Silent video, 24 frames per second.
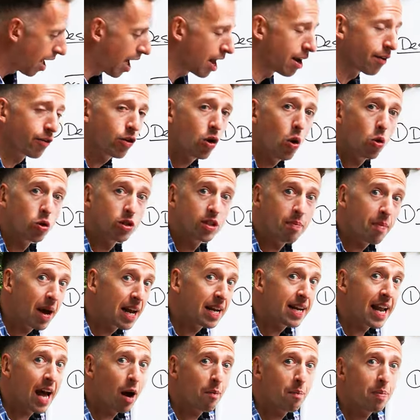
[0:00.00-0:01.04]
And of course, there
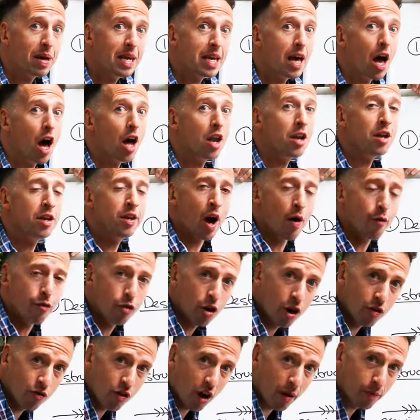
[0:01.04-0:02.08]
may now be
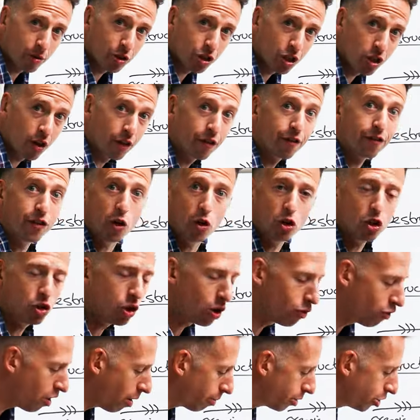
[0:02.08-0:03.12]
another eruption, a
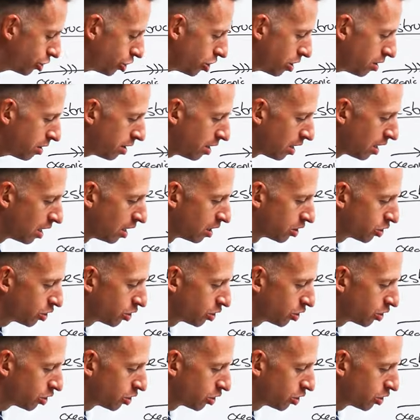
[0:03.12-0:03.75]
future eruption.